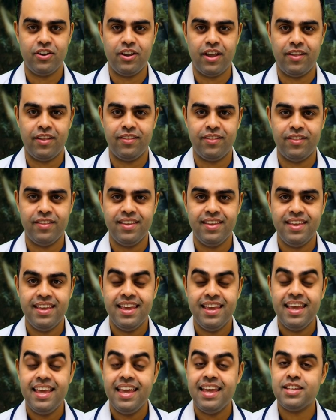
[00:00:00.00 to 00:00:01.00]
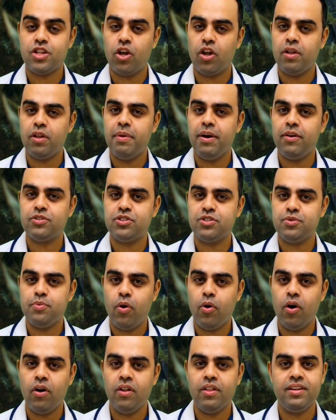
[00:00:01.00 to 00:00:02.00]
When the muscles around your knees
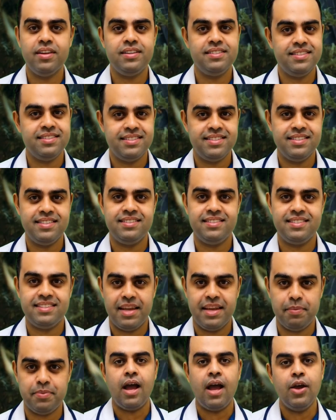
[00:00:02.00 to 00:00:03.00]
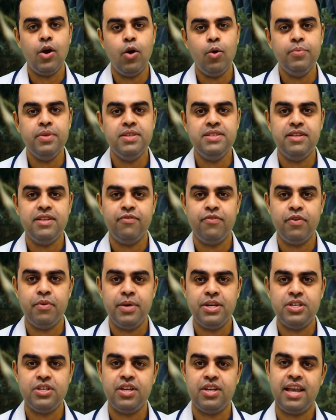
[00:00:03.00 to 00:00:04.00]
become weak, your joints are forced
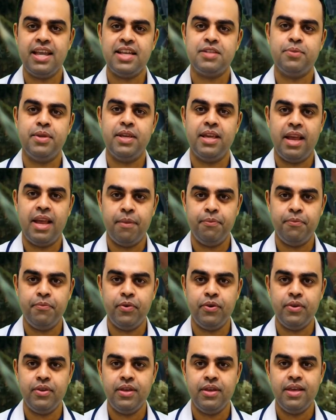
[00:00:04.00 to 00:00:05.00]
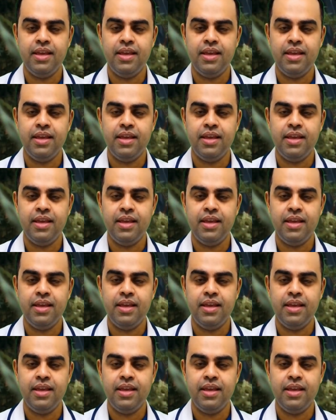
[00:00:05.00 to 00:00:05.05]
to absorb stress they were